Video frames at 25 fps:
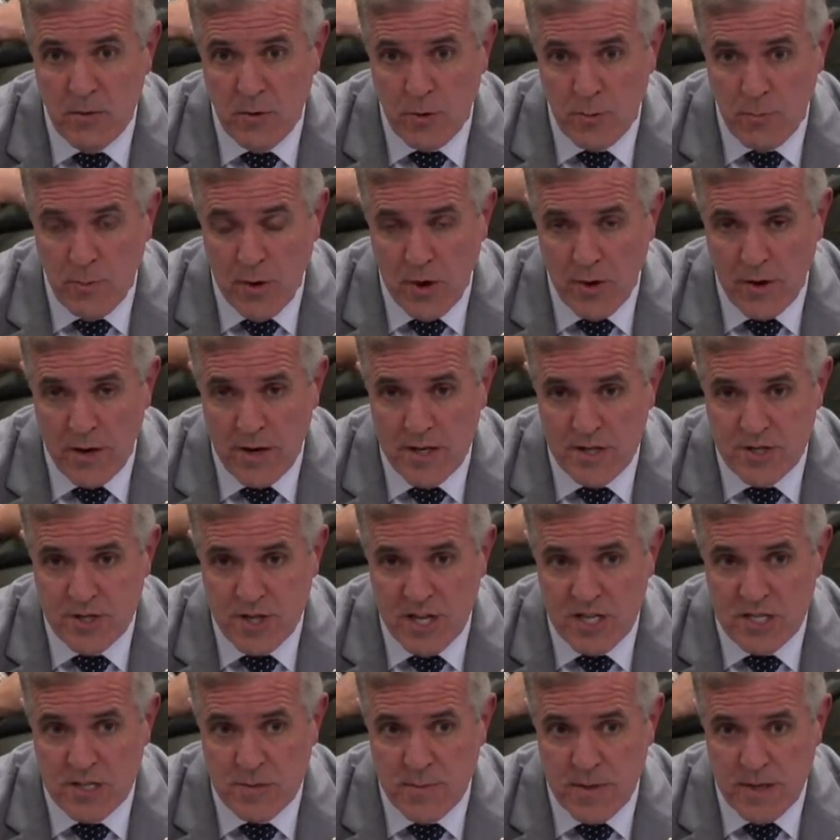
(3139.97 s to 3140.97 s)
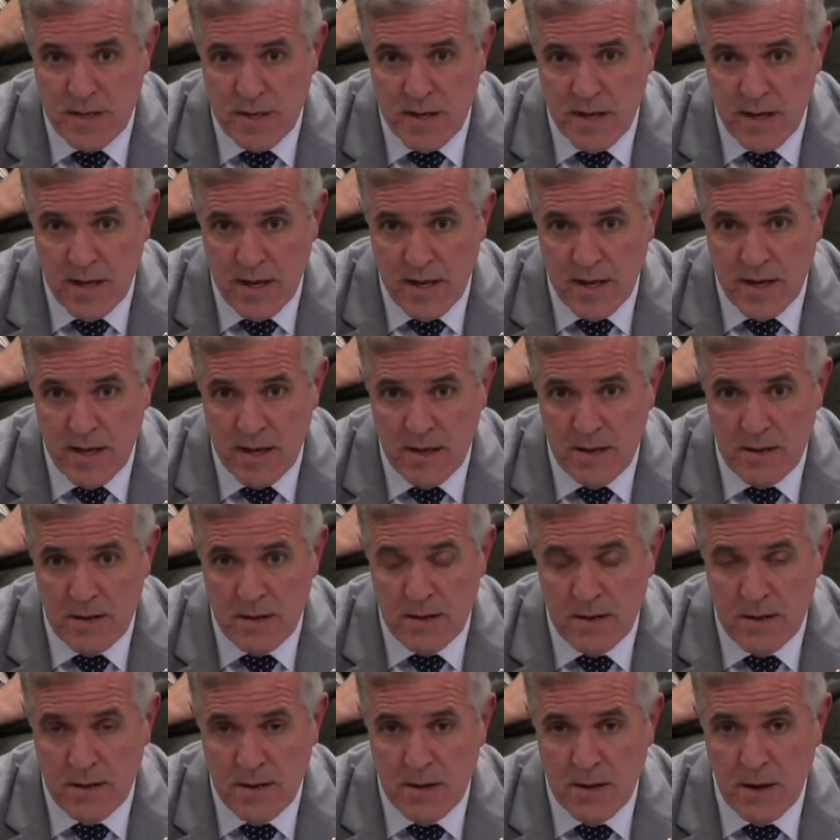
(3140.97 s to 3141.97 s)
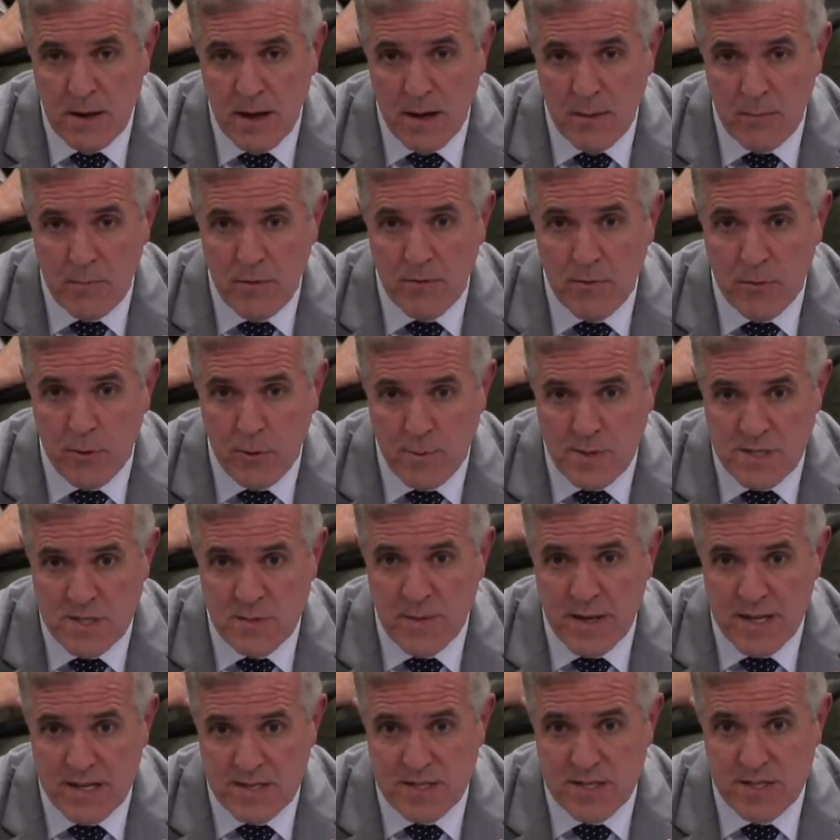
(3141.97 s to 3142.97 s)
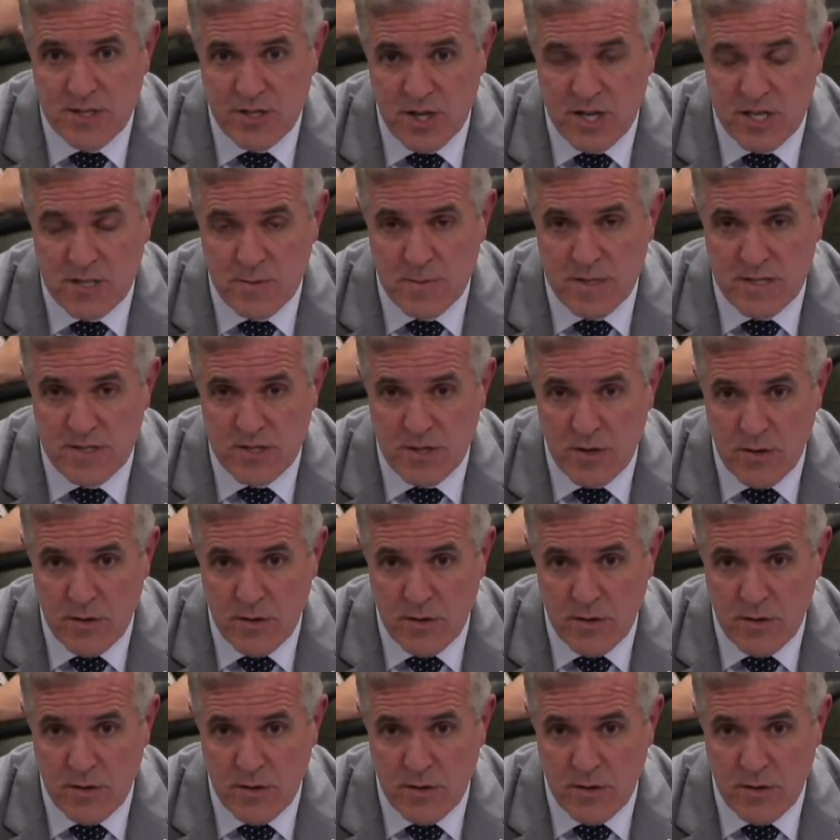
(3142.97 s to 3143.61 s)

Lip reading: for market adjustment and performance-based adjustment.